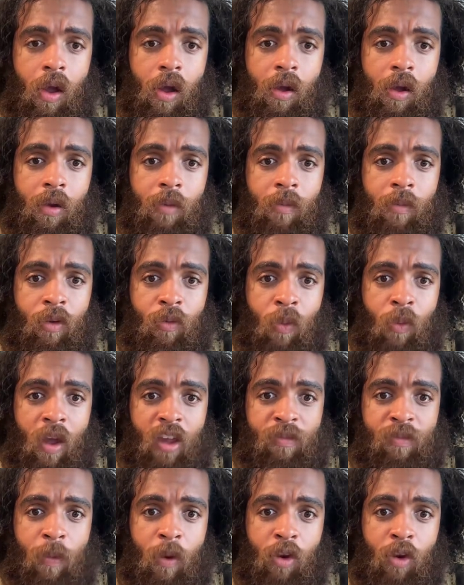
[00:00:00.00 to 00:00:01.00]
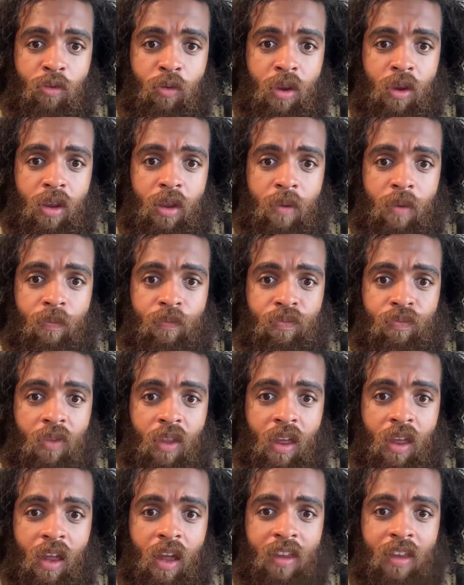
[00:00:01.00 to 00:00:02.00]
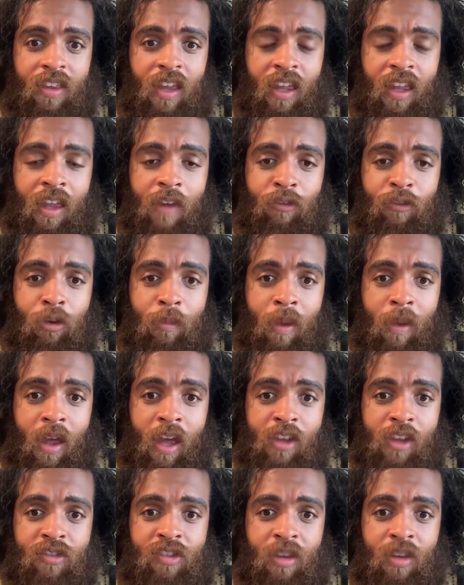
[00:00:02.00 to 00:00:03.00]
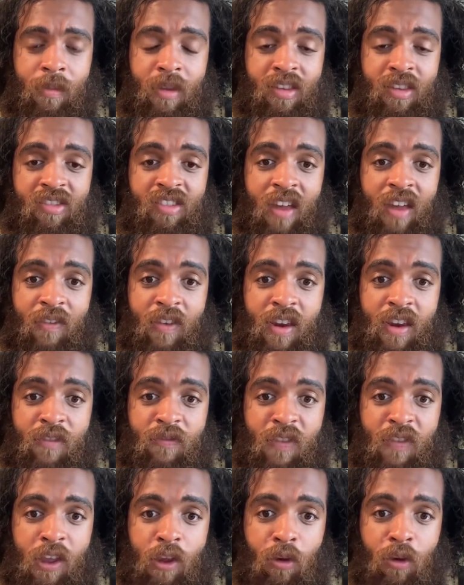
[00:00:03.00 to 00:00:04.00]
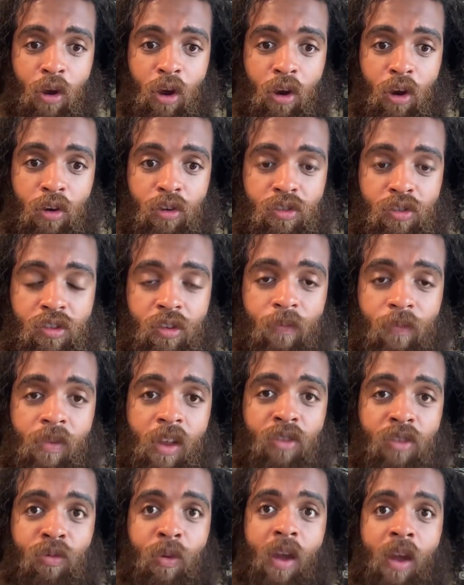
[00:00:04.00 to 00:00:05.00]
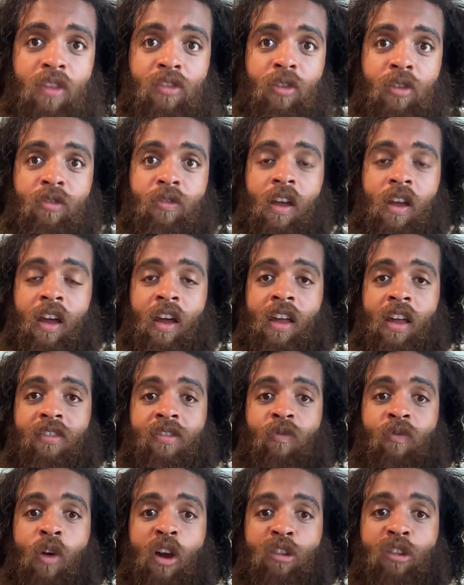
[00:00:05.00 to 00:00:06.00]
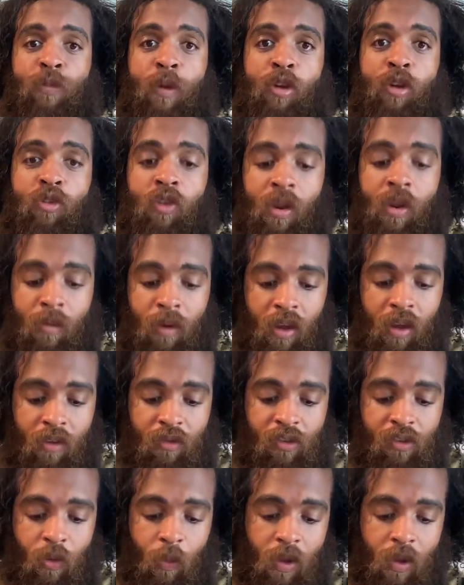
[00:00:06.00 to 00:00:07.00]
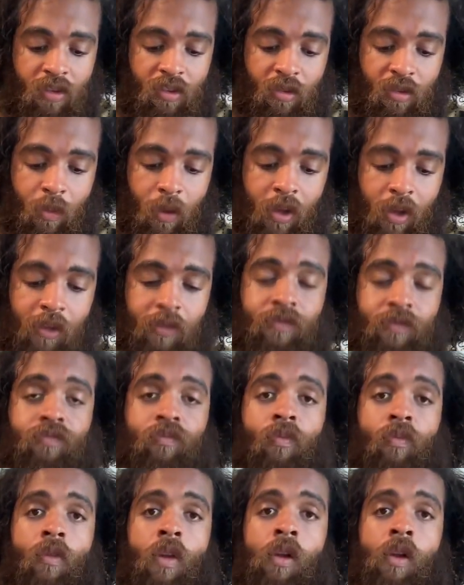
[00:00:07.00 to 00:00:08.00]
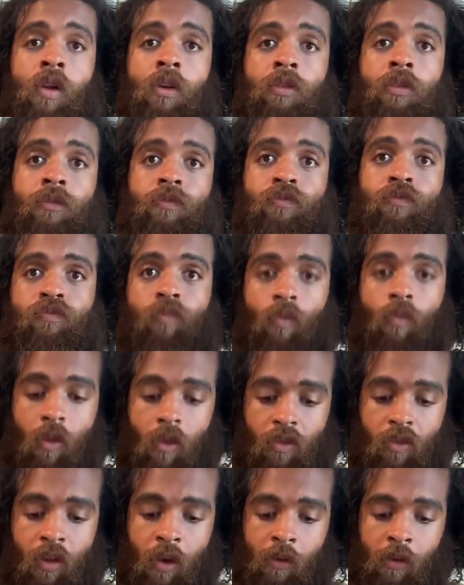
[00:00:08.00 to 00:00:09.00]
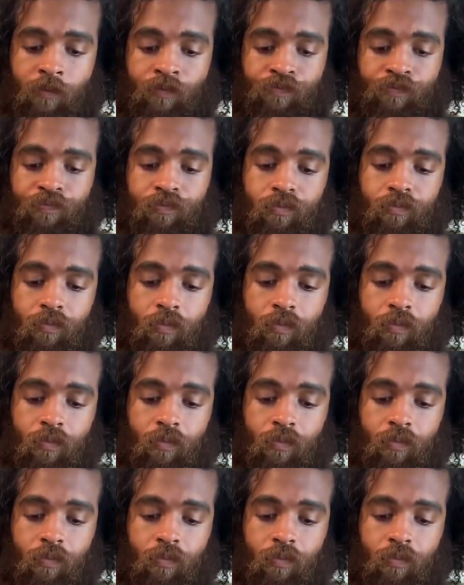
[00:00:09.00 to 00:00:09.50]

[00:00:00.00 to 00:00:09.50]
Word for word: Um, and Raspberry Dream got that gifter badge, sent me seven finger hearts. That's right. So I guess Raspberry Dream loves The Wiz as well. So um,